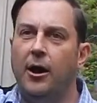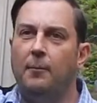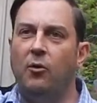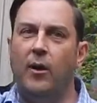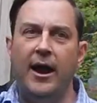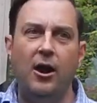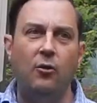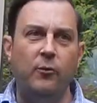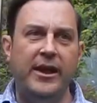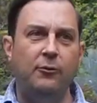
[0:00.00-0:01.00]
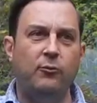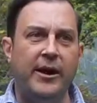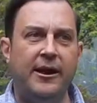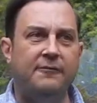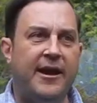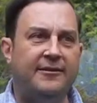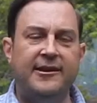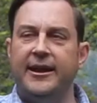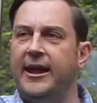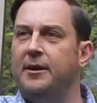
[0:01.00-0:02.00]
But why aren't we
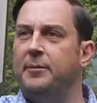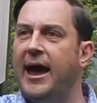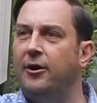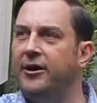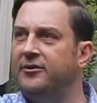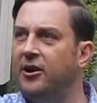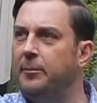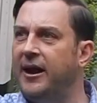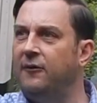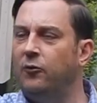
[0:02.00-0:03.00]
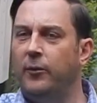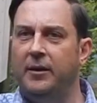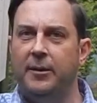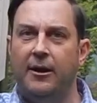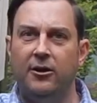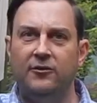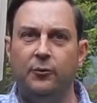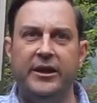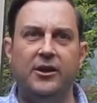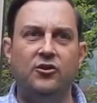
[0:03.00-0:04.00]
reinvesting in batteries that are better for wind power so
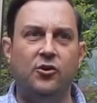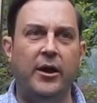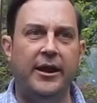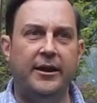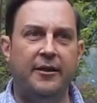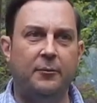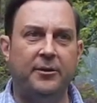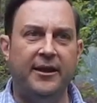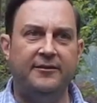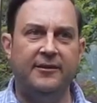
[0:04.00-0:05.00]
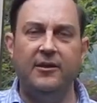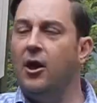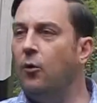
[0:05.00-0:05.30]
we can do it in other places